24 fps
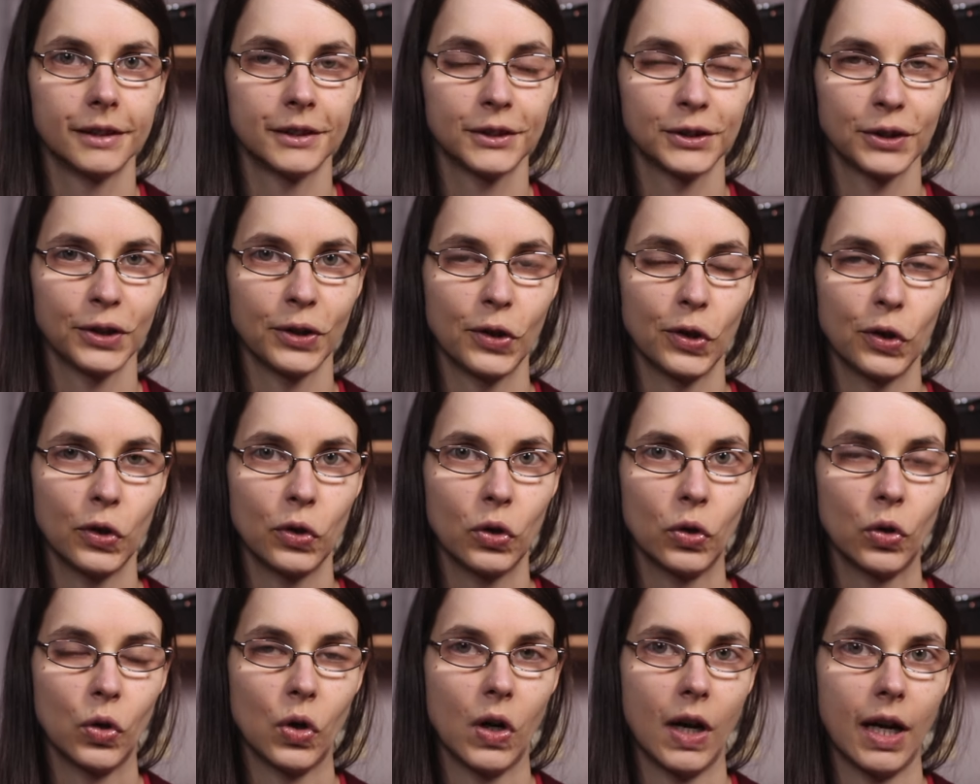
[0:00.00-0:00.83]

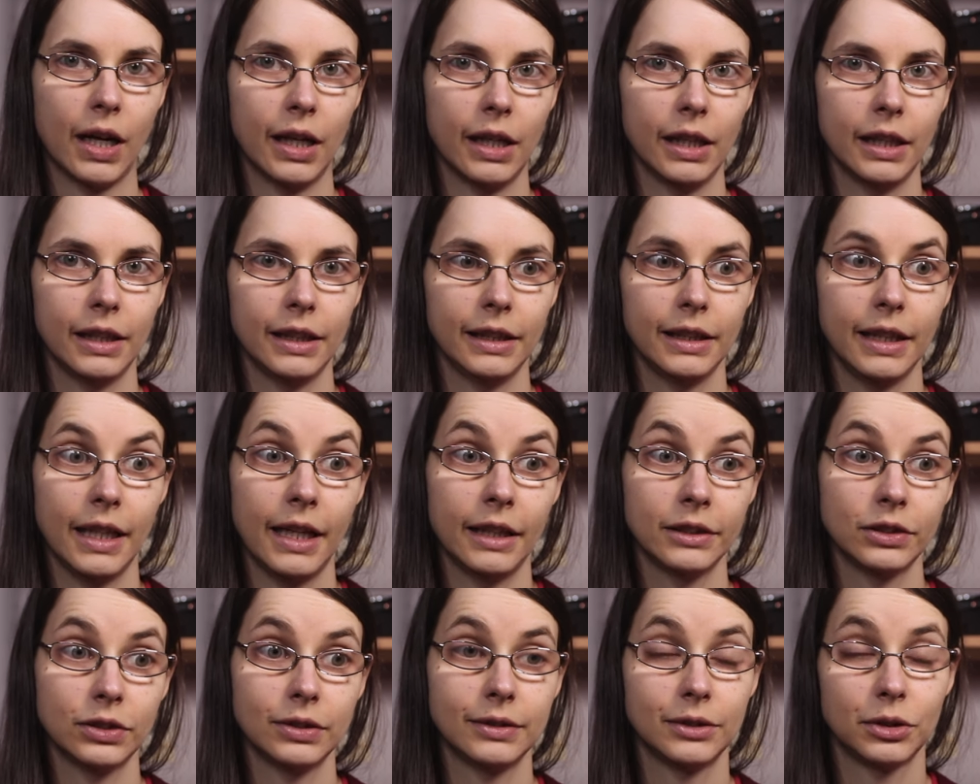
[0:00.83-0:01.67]
So I
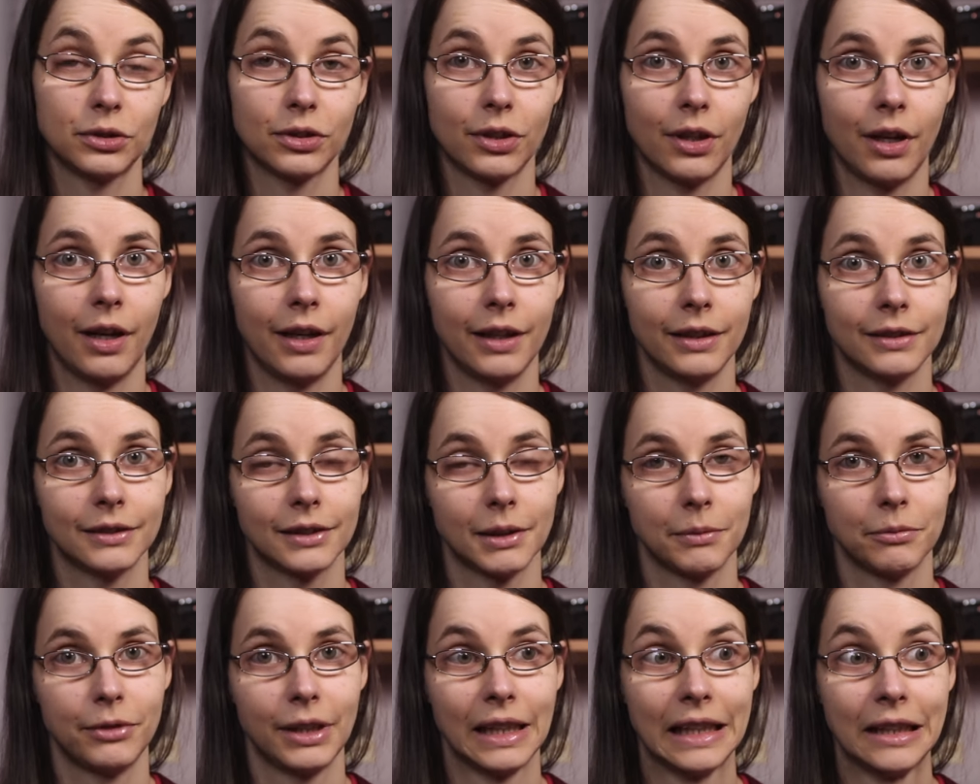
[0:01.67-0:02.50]
had to try
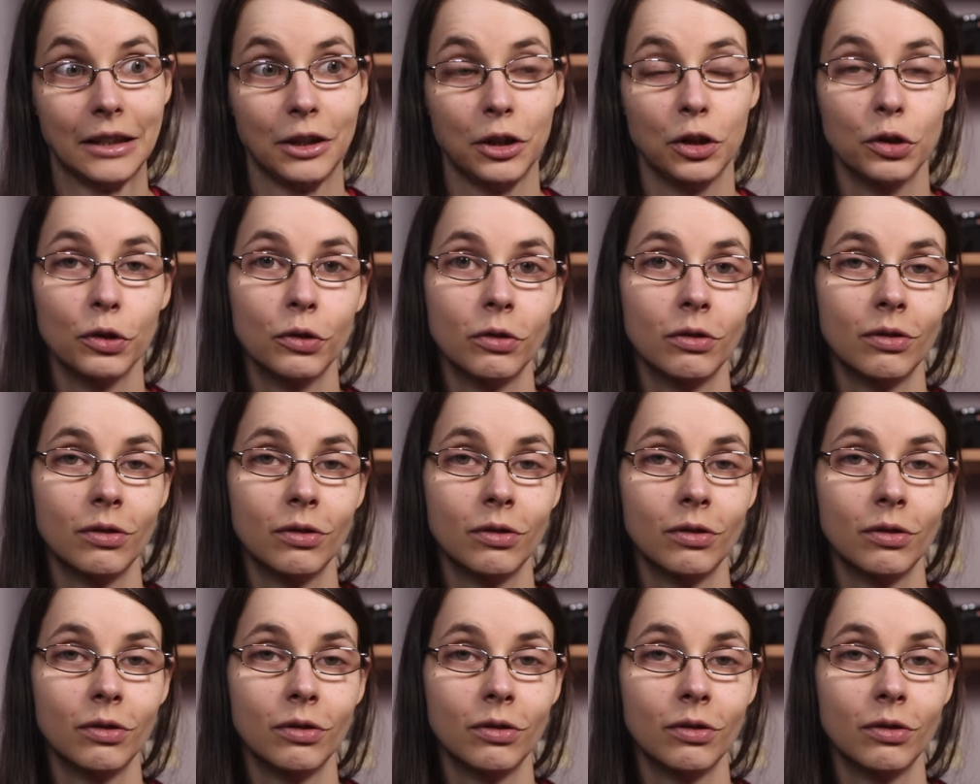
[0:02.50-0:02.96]
something new.